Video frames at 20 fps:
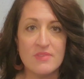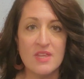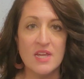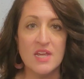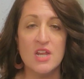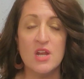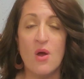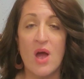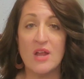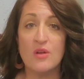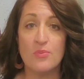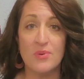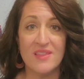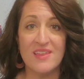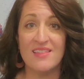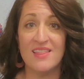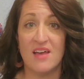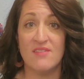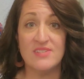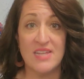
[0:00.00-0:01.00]
I'd really
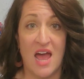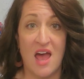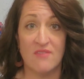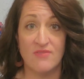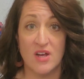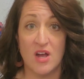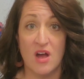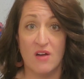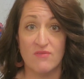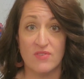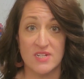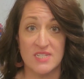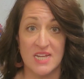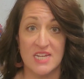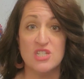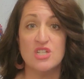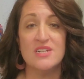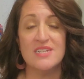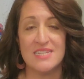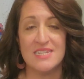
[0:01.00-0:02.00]
love to have a
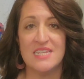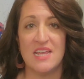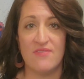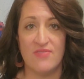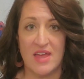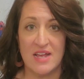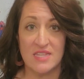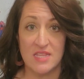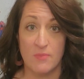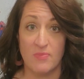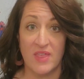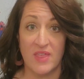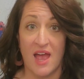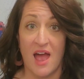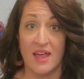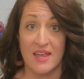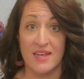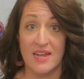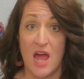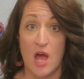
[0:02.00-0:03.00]
conversation to see if that's something
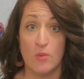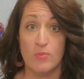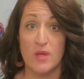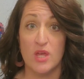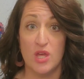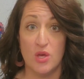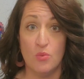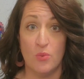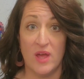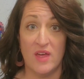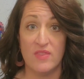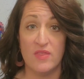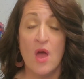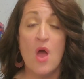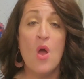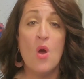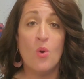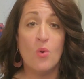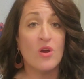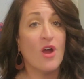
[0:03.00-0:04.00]
I could help you with.
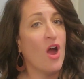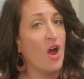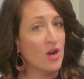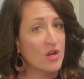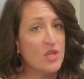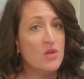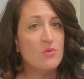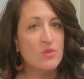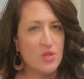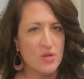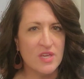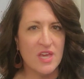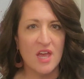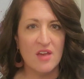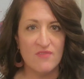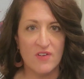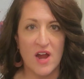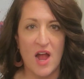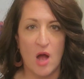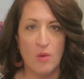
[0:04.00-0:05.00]
Or are you looking
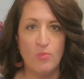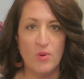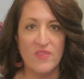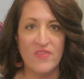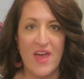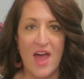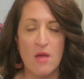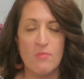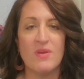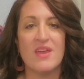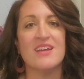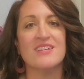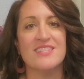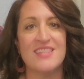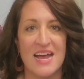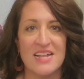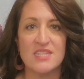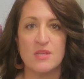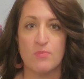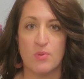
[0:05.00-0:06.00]
for help with that? Because
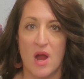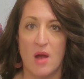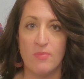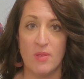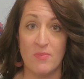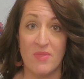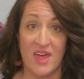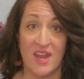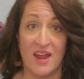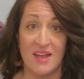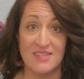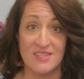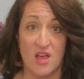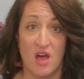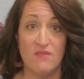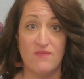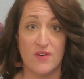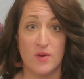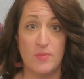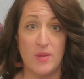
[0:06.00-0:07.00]
that's a problem that I
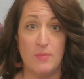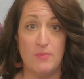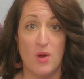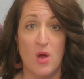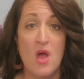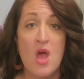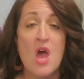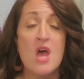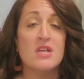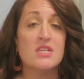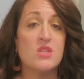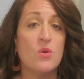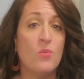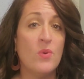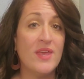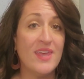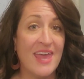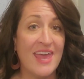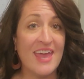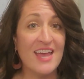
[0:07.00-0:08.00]
solve for people. So
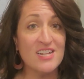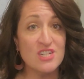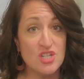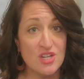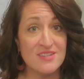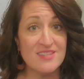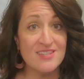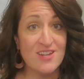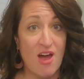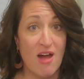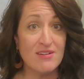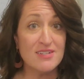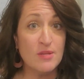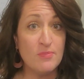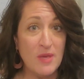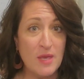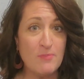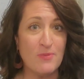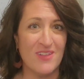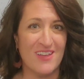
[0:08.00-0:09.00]
we can't just talk to
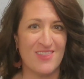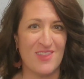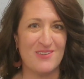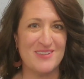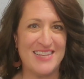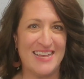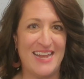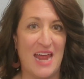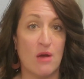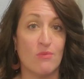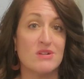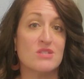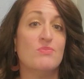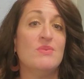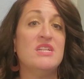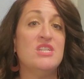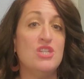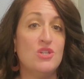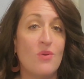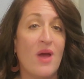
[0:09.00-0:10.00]
people in those 8 hours. We
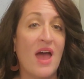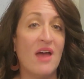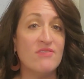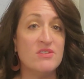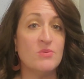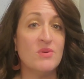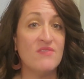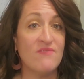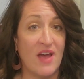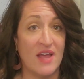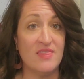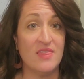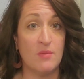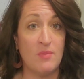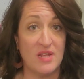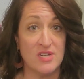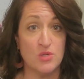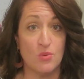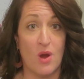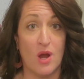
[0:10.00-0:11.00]
do have to invite them
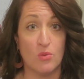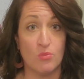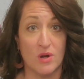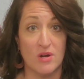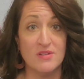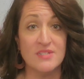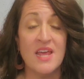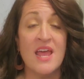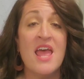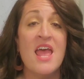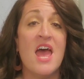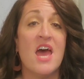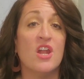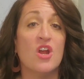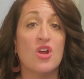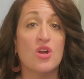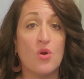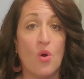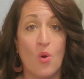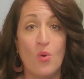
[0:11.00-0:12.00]
into our world. And
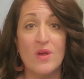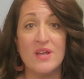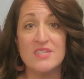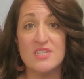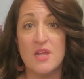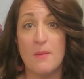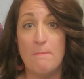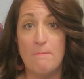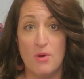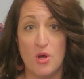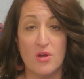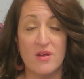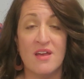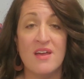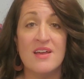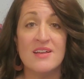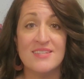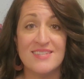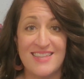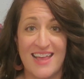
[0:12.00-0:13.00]
our goal is to book
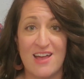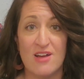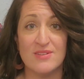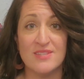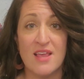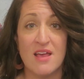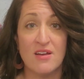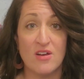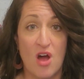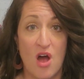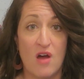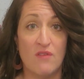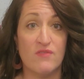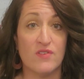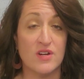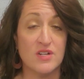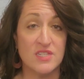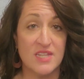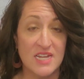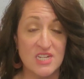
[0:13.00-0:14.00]
sales
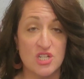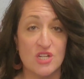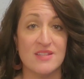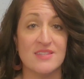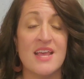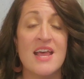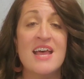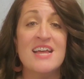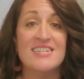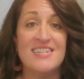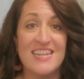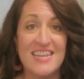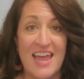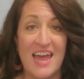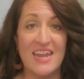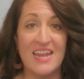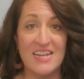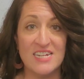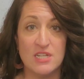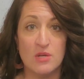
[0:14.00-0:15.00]
conversations, to
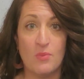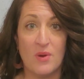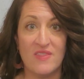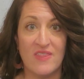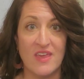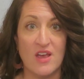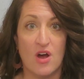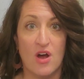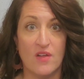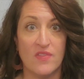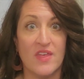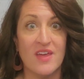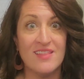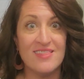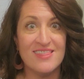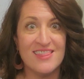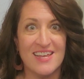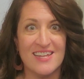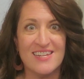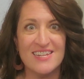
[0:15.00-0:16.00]
get into what they call the
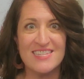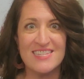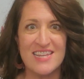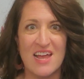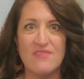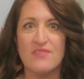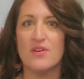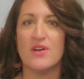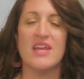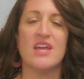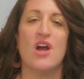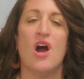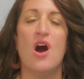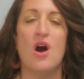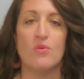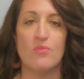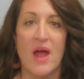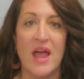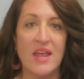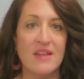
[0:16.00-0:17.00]
discovery
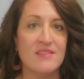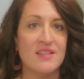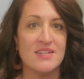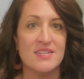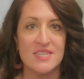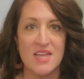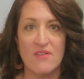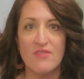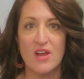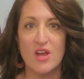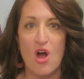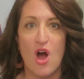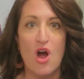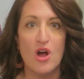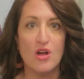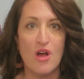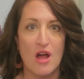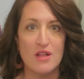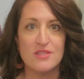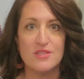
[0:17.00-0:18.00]
call, right? The discovery call,
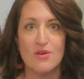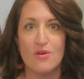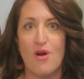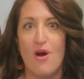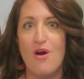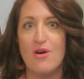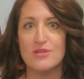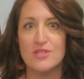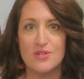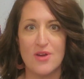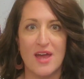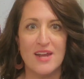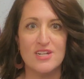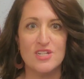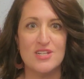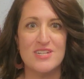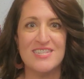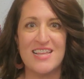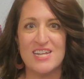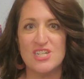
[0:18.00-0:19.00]
consult call,
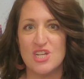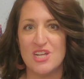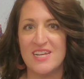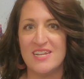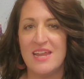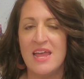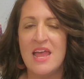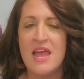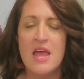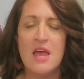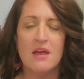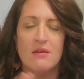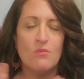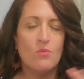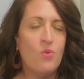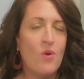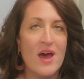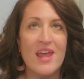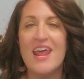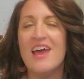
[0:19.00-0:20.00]
strategy session,
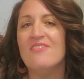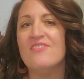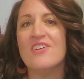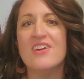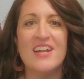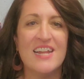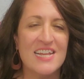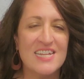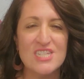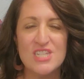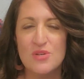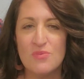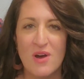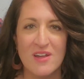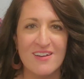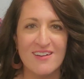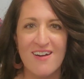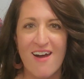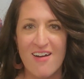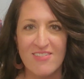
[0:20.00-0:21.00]
whatever it is you want
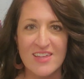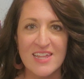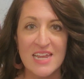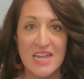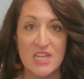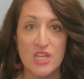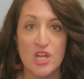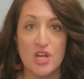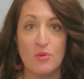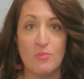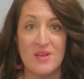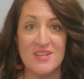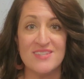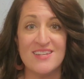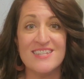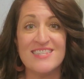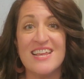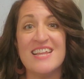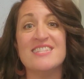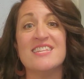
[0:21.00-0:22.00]
to call it in your
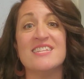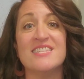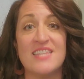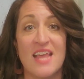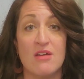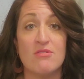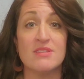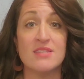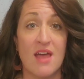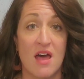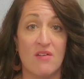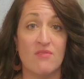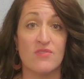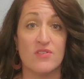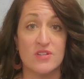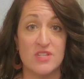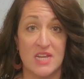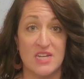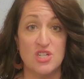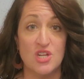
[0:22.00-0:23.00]
business. It's a sales
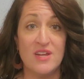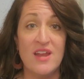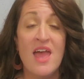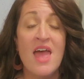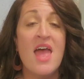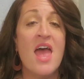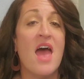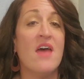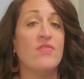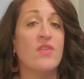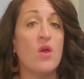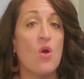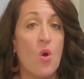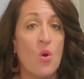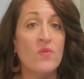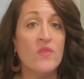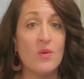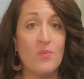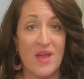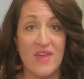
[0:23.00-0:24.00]
conversation. And the
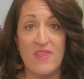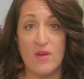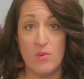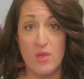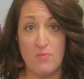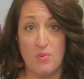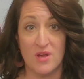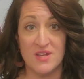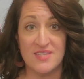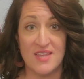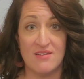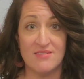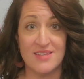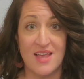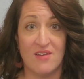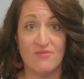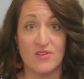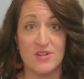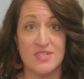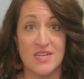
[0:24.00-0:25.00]
only way that we book sales
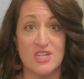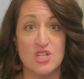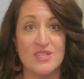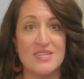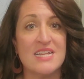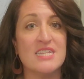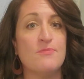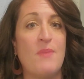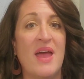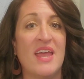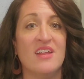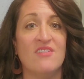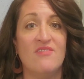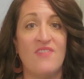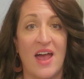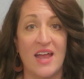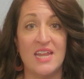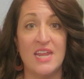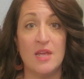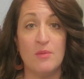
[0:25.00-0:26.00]
conversations is by
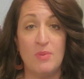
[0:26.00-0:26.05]
inviting